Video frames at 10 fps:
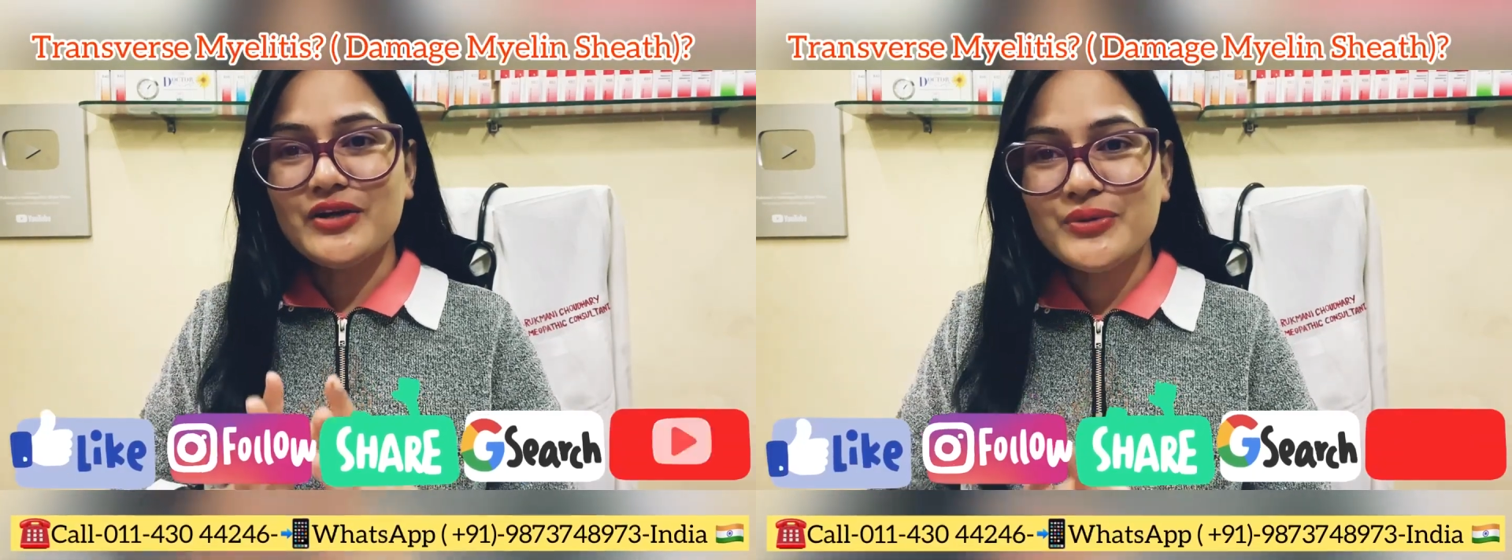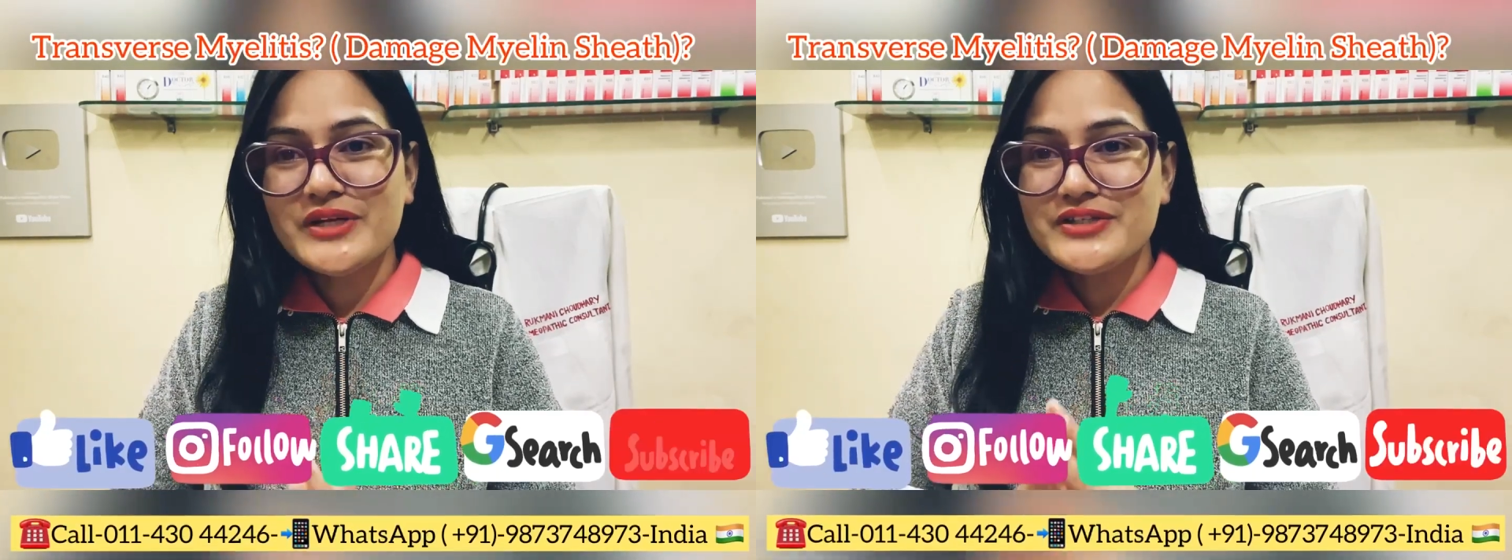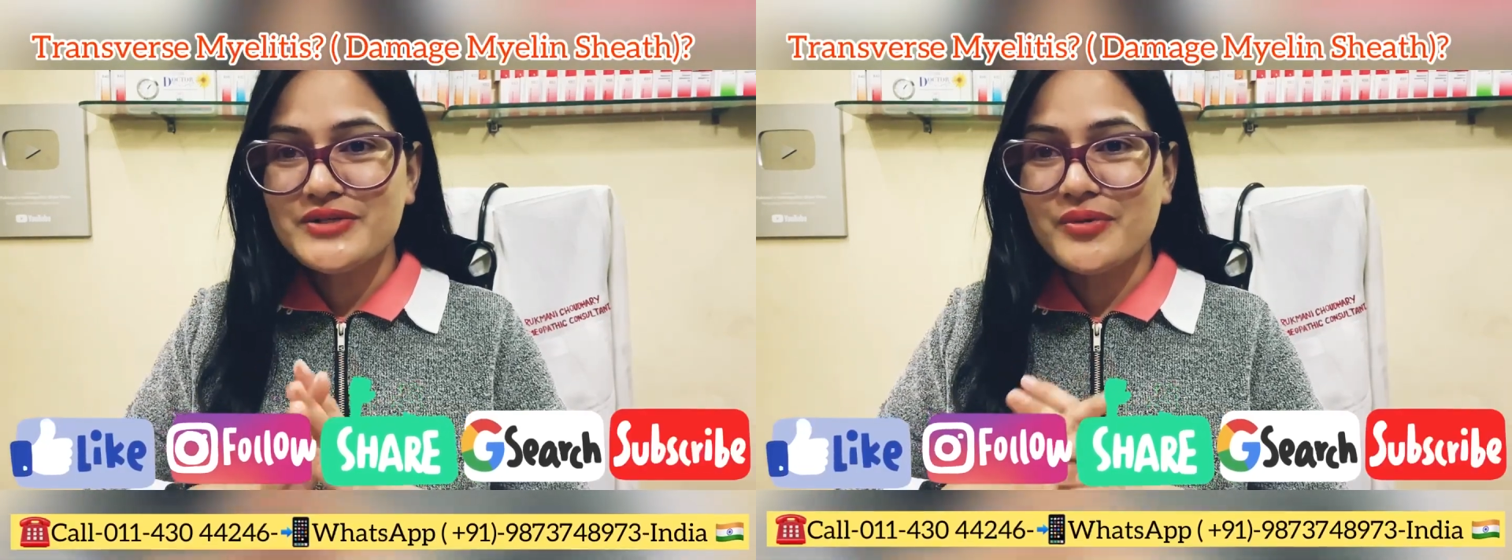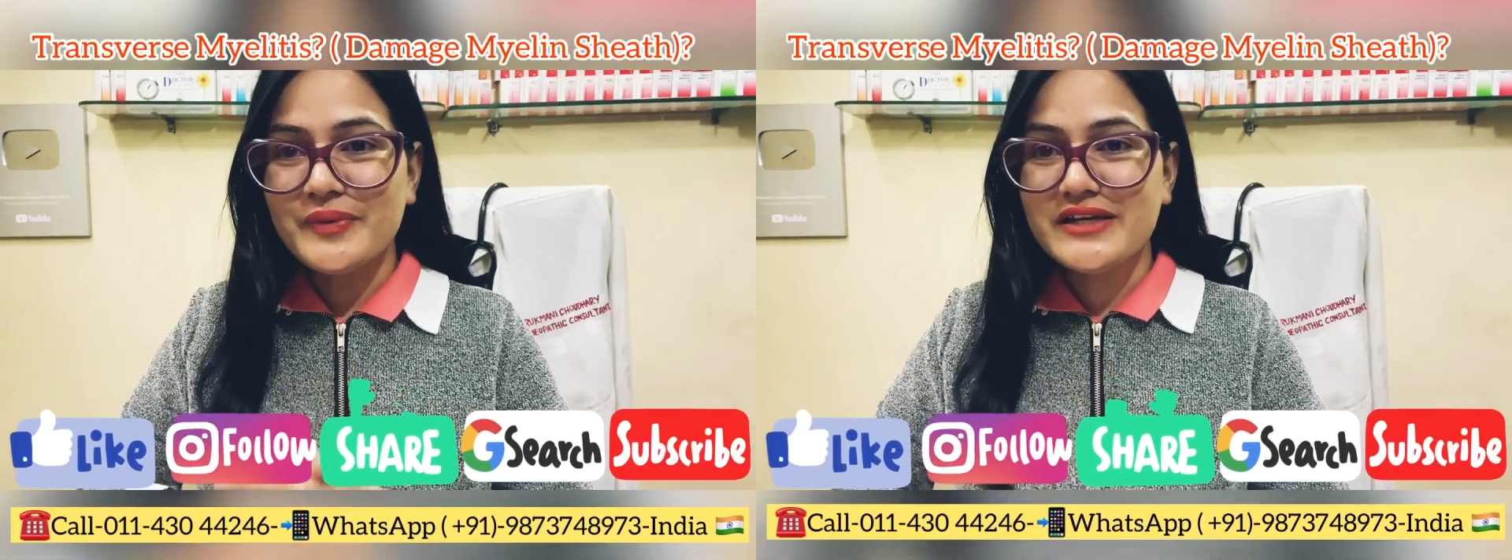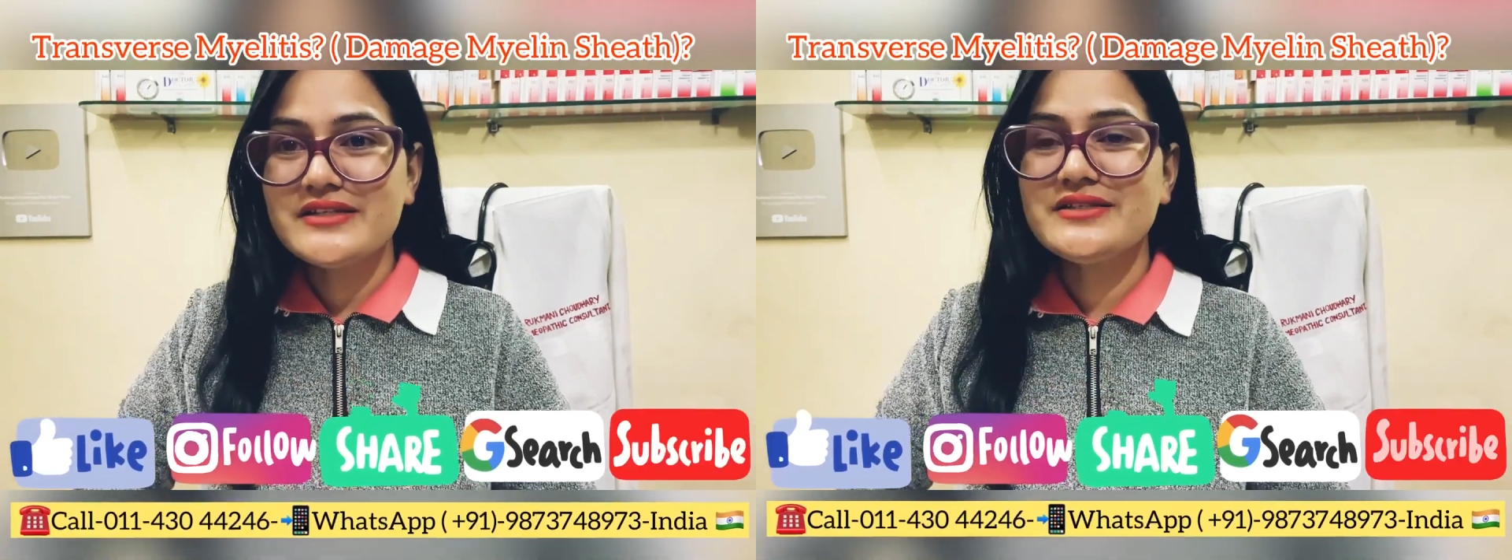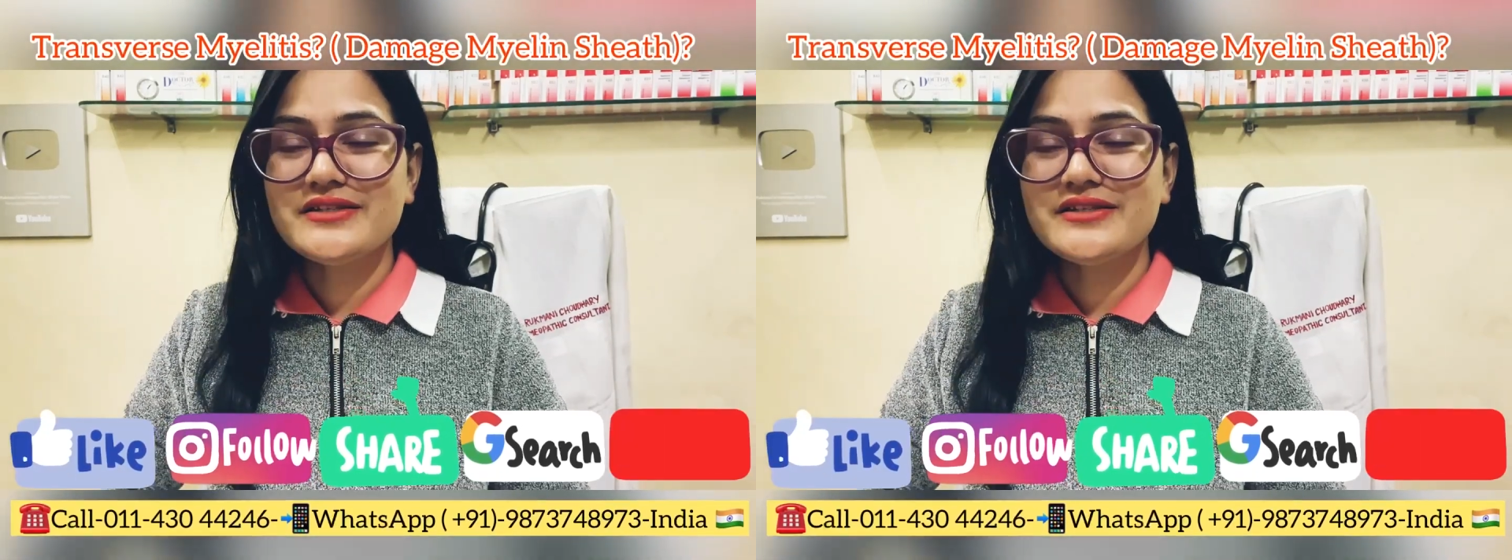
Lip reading: today's topic is